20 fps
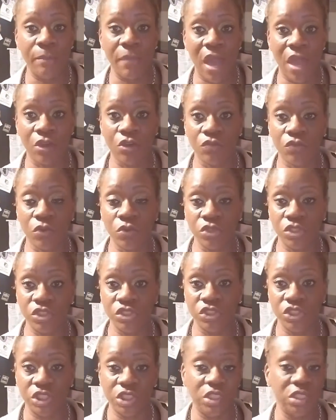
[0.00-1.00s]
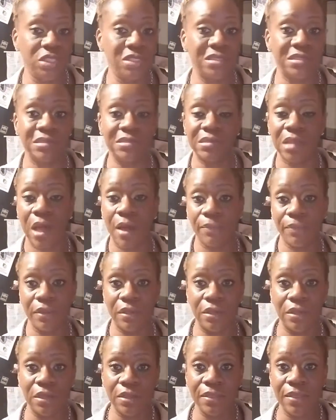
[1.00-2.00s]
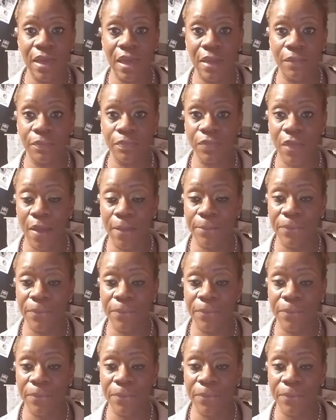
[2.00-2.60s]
macaroni and cheese, stop eating that